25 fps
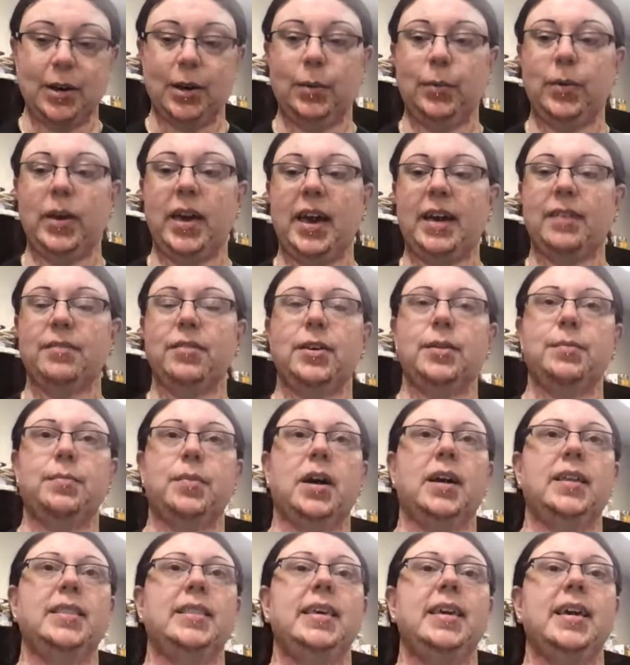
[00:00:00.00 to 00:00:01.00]
have him
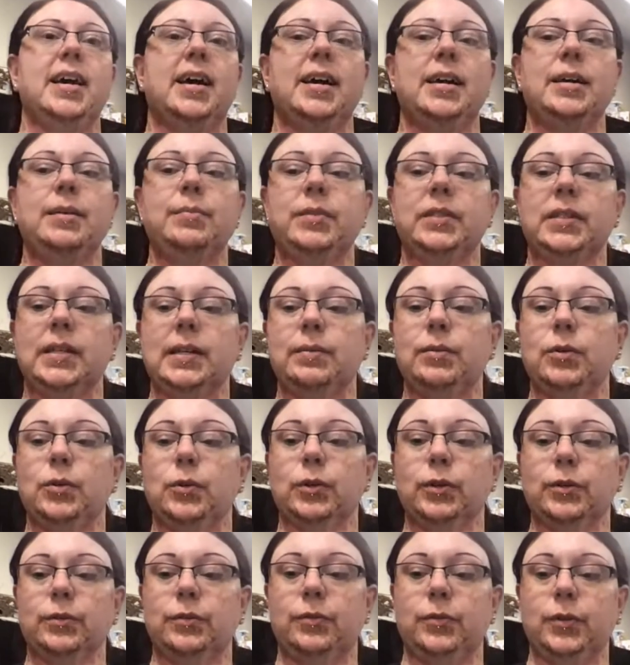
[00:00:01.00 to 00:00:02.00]
on the Iams
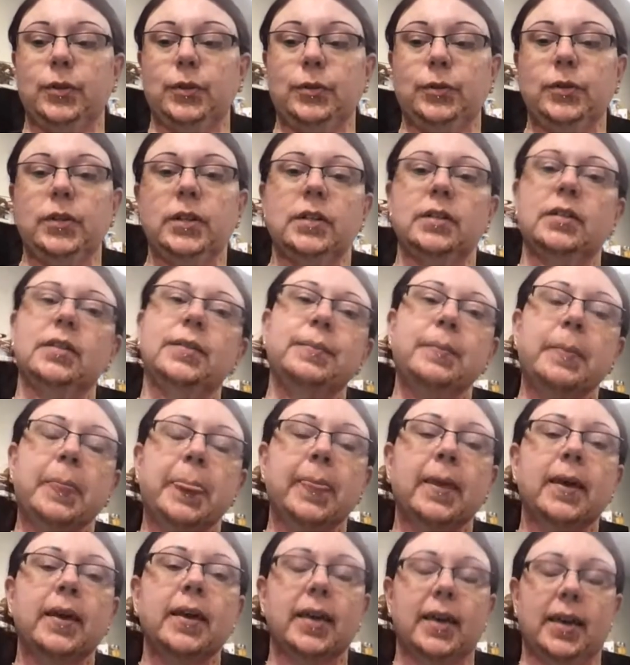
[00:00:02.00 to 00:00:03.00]
indoor food.
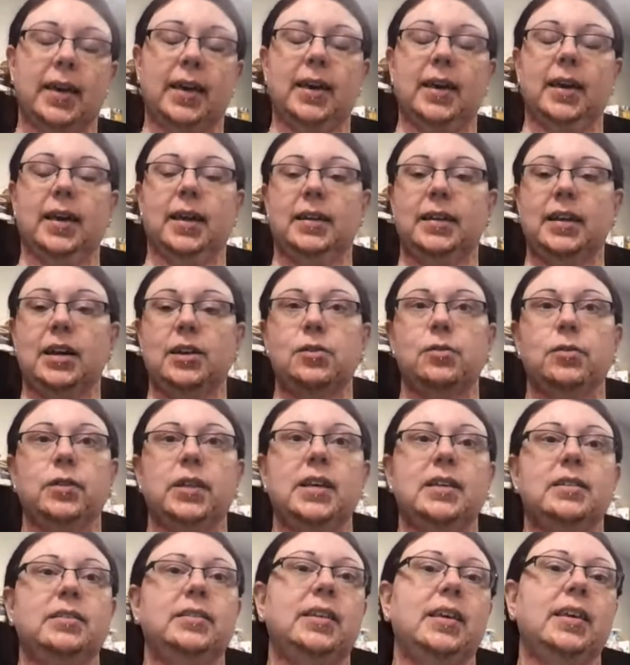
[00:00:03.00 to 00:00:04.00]
And not only
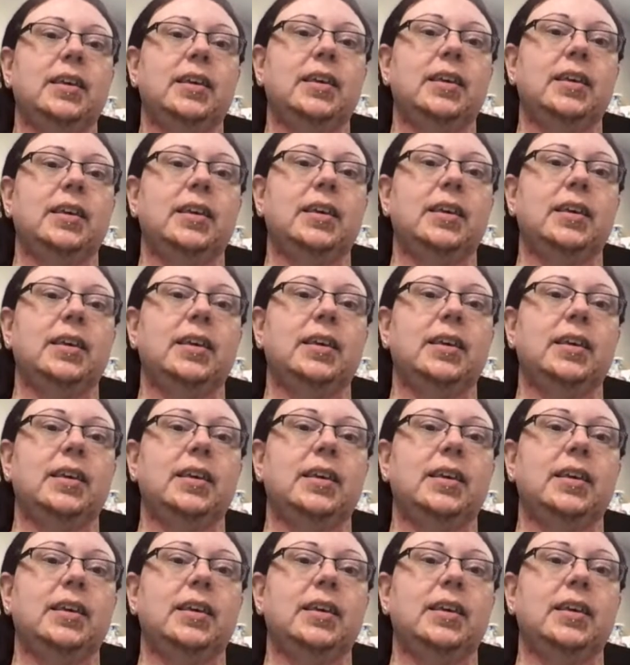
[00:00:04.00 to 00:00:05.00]
is his coat
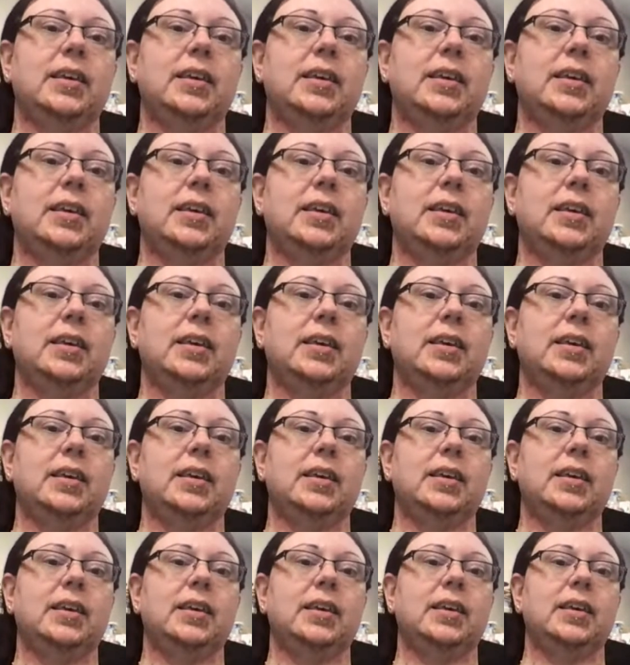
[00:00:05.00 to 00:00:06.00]
softer and a better
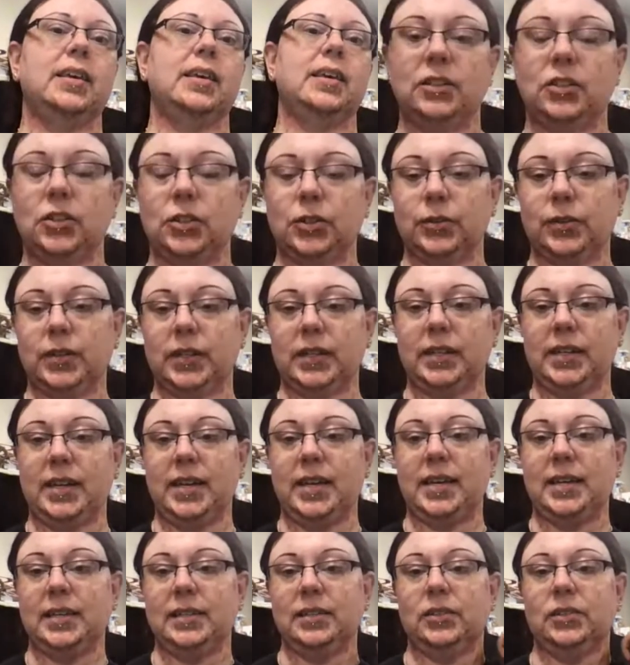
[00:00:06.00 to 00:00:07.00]
shine to it,
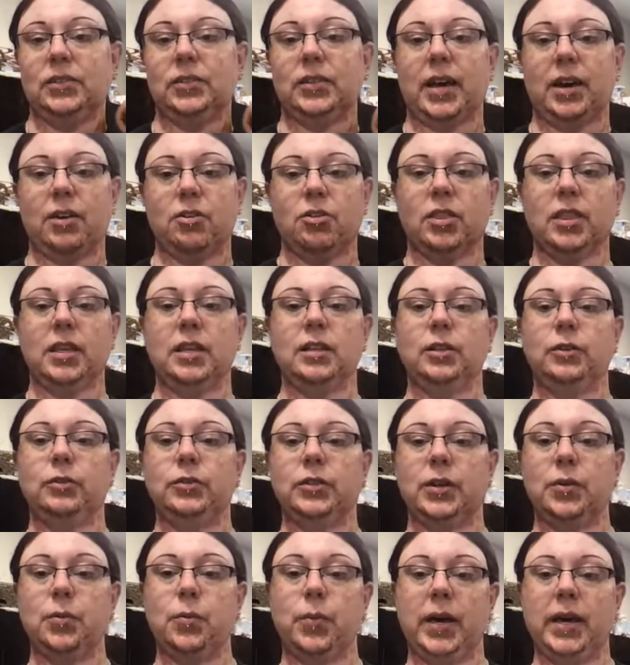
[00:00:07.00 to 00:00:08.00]
he is actually
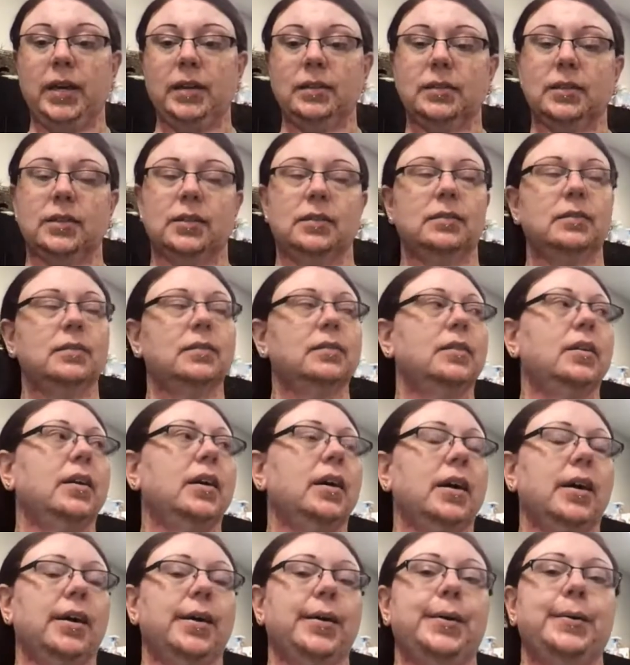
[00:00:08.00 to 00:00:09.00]
losing weight.
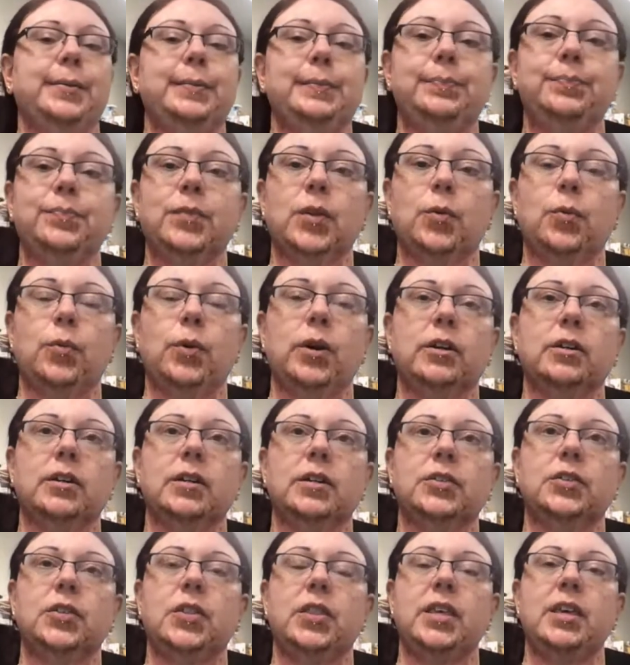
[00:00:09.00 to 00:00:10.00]

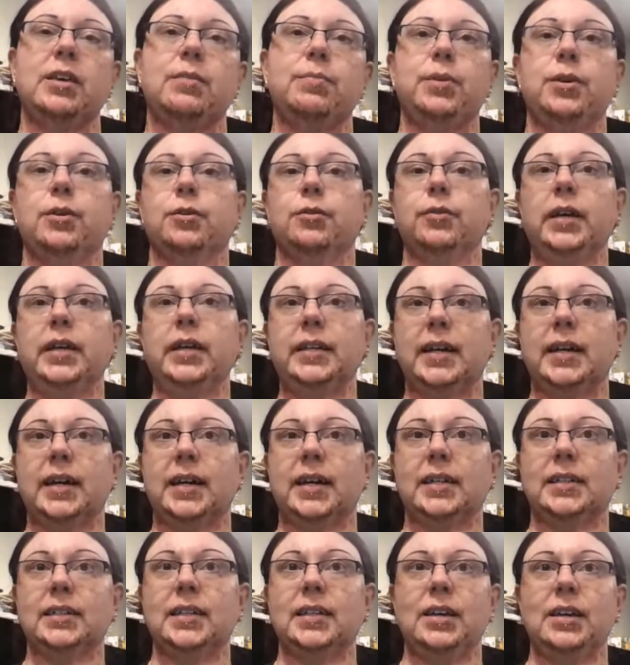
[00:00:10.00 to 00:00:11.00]
Whereas the
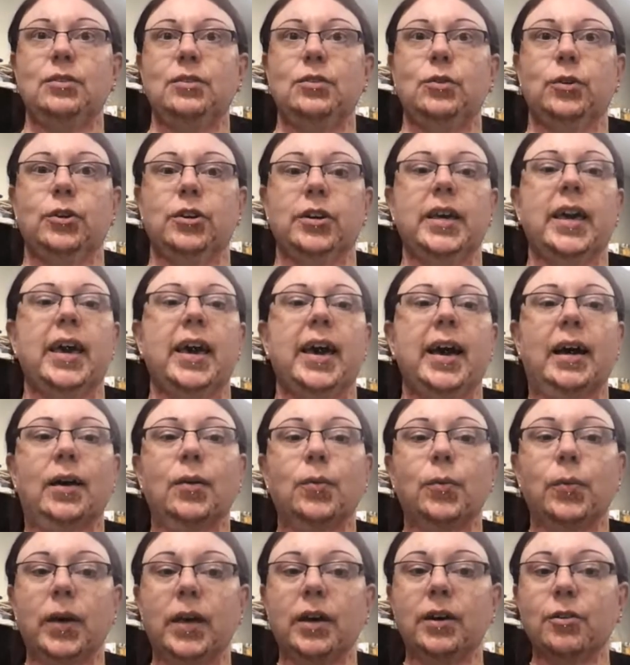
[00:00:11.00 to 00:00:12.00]
Purina indoor cat
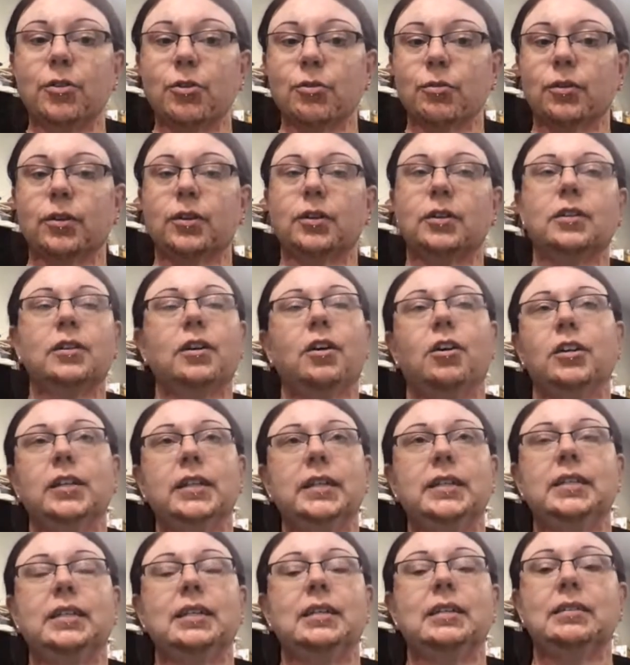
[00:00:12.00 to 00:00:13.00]
weight control, all it
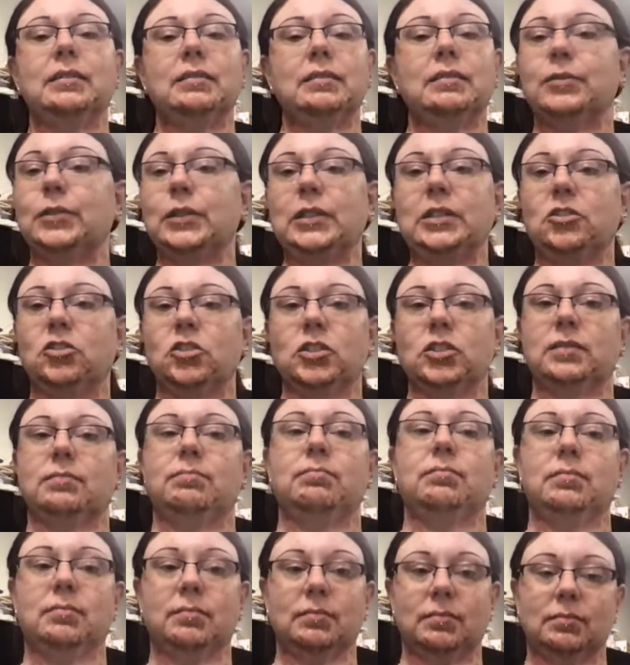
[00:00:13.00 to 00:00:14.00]
did was just,
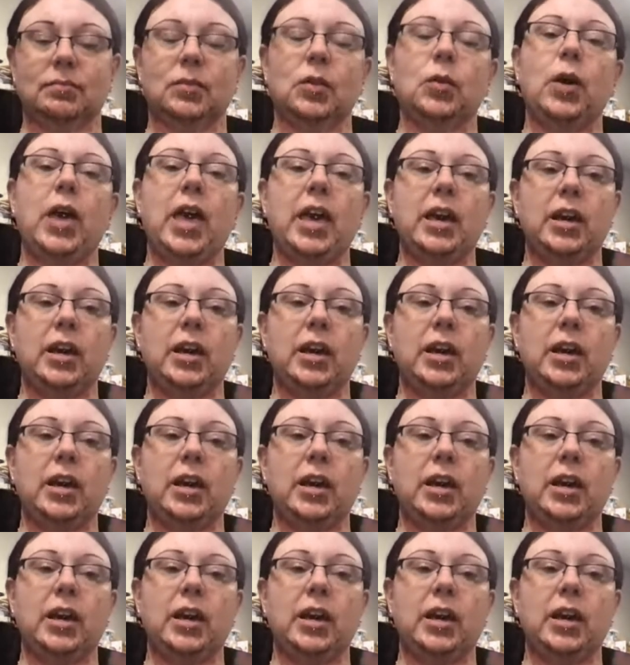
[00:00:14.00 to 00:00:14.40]
it